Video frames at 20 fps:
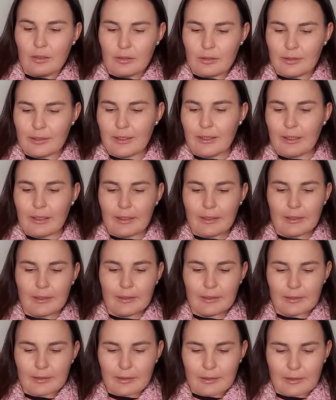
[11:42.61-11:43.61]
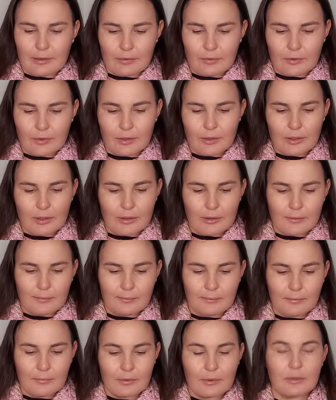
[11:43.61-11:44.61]
delaying it any further,
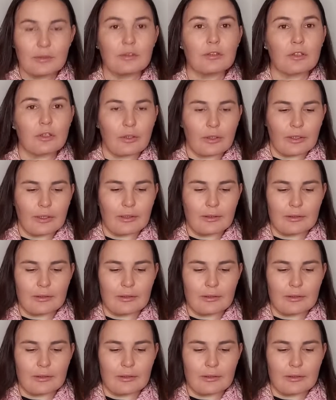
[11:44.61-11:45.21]
try it.